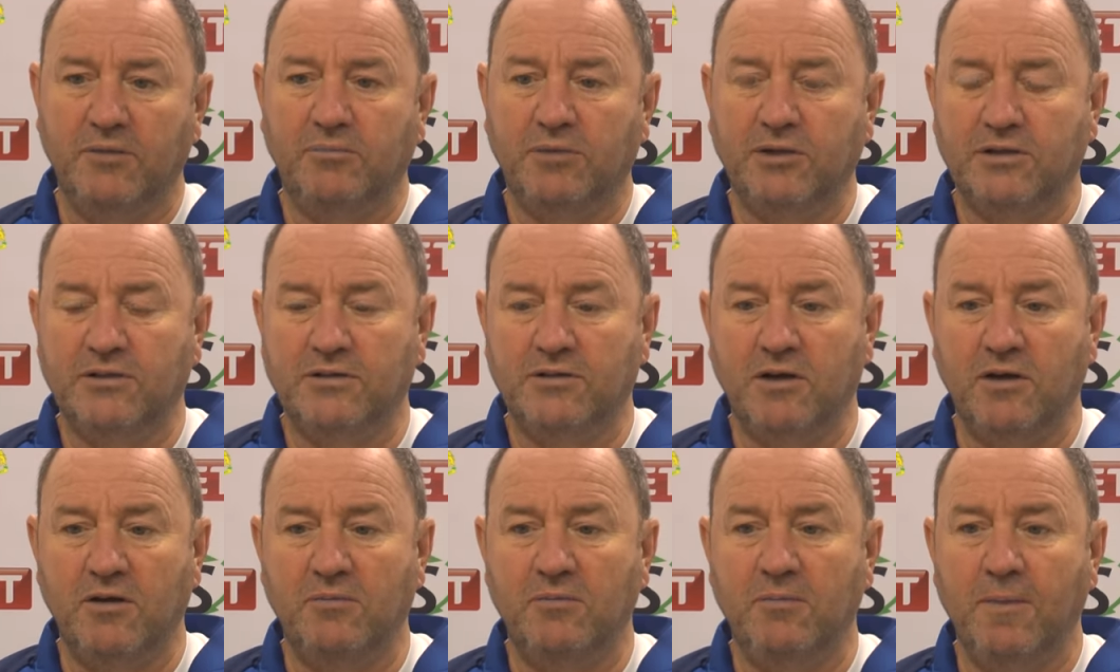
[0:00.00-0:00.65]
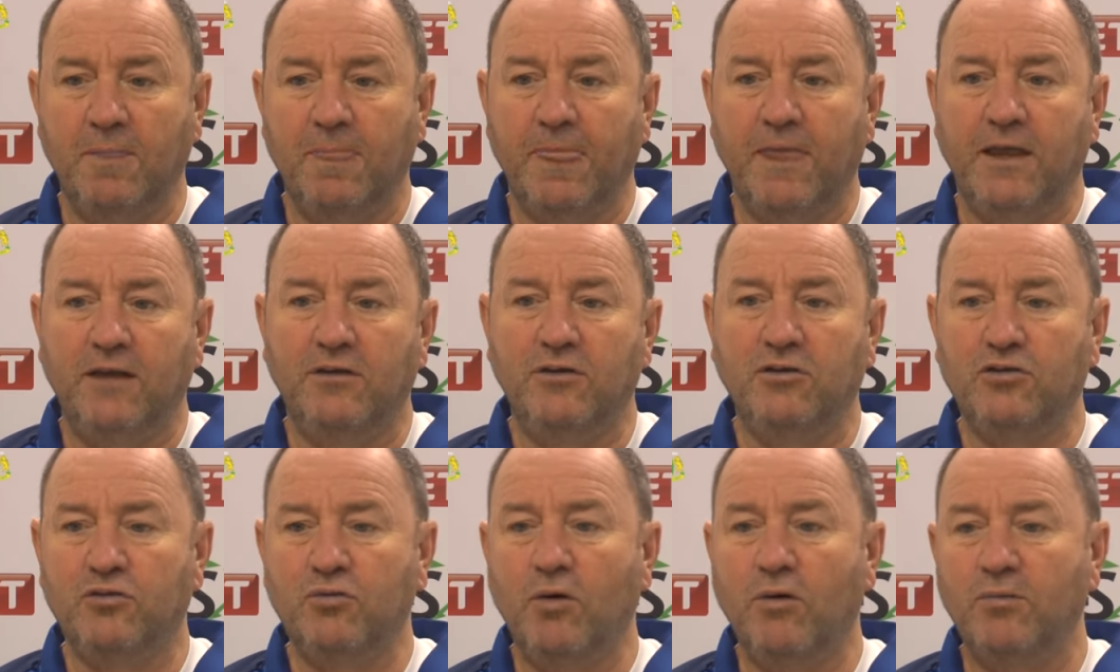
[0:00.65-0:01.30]
But um,
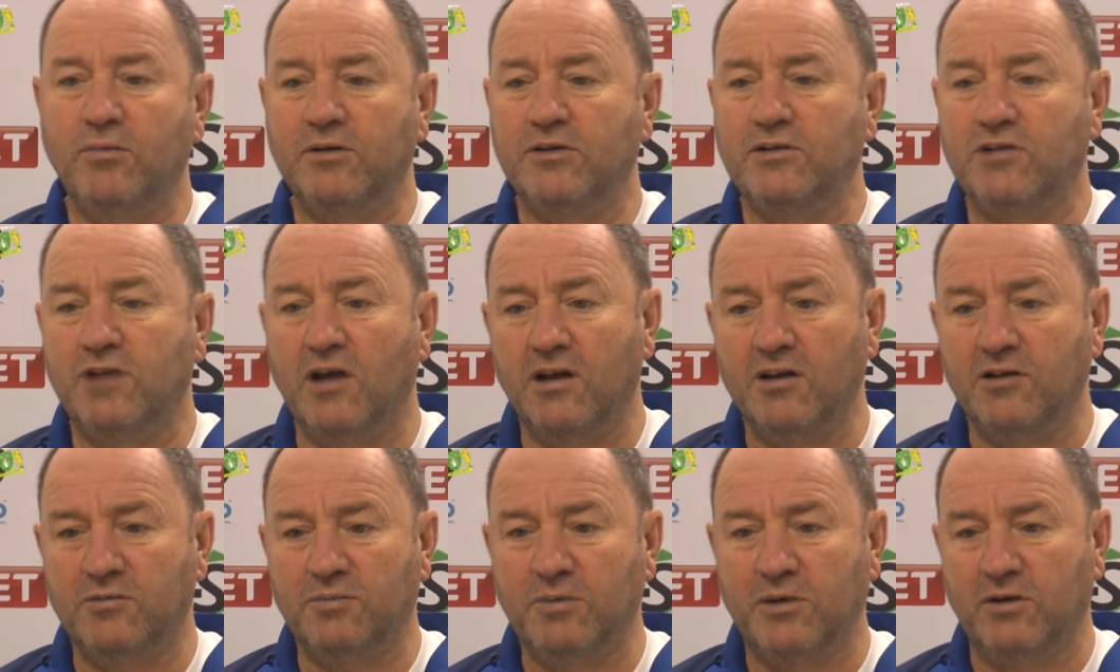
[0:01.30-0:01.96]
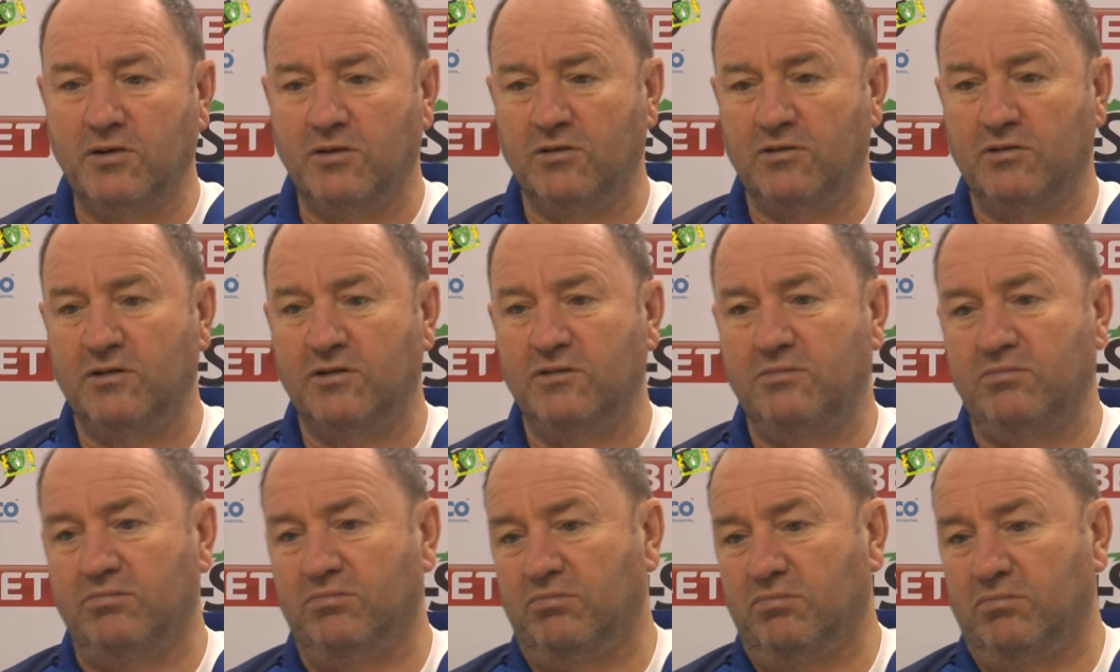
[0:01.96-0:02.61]
you swap and change because
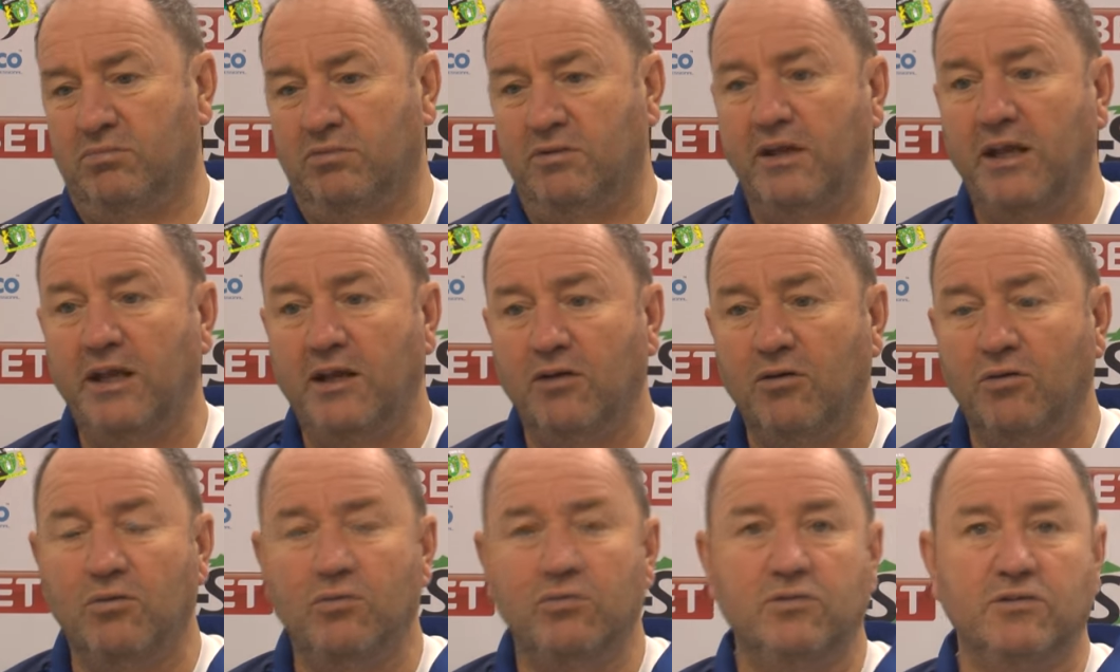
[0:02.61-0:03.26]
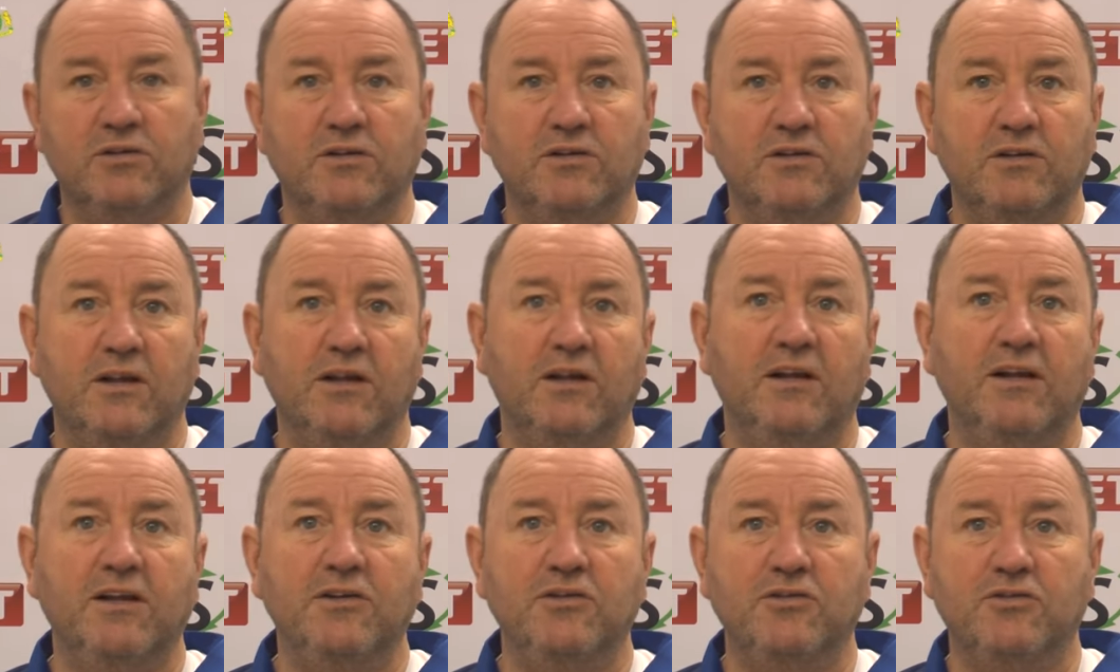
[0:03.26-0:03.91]
there's niggles, there's
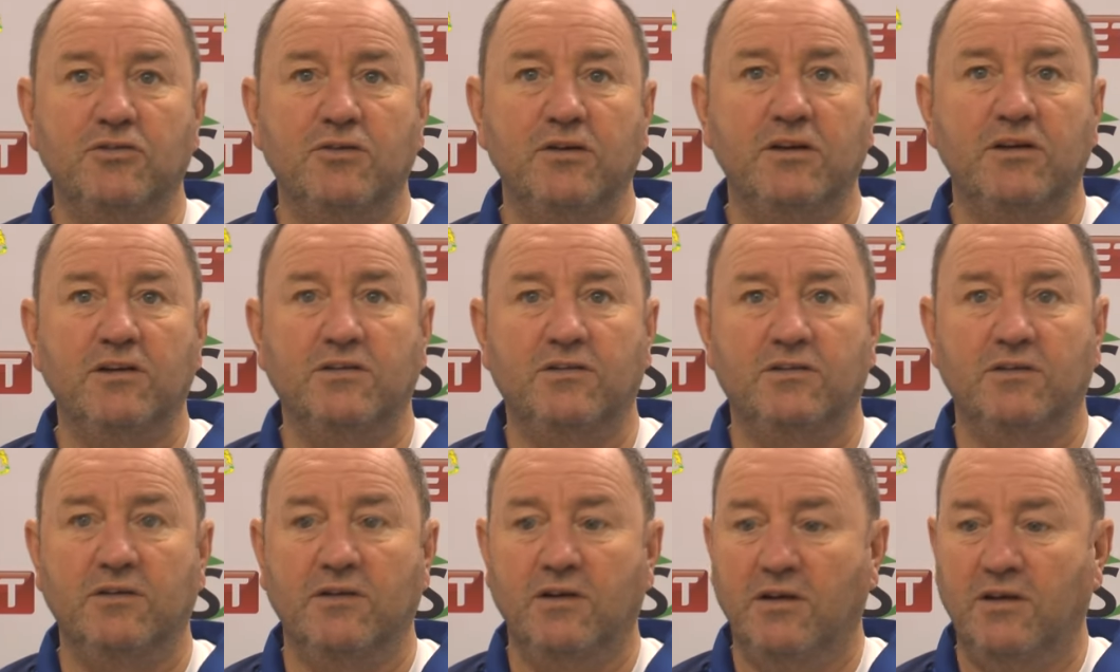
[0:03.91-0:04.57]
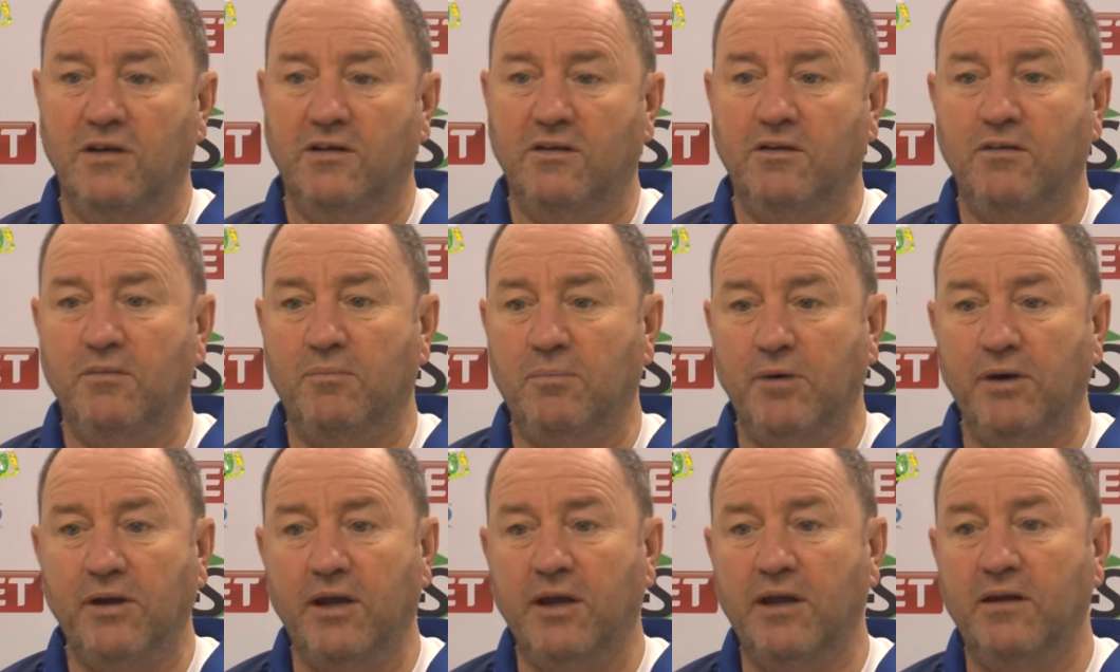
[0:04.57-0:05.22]
little injuries. You
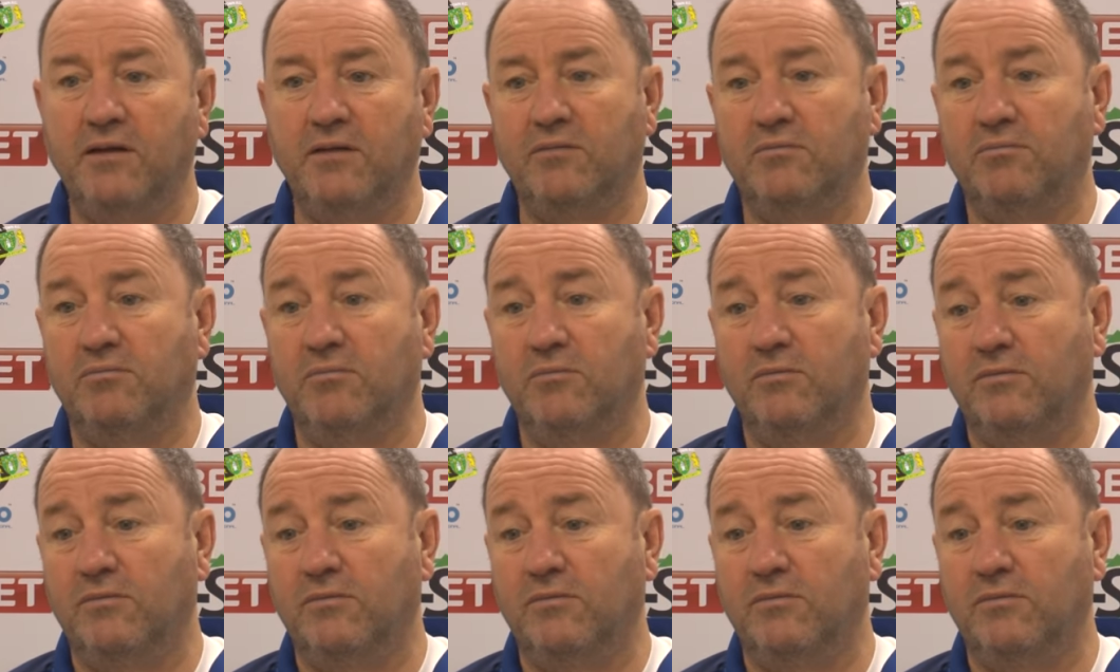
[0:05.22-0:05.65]
bring in a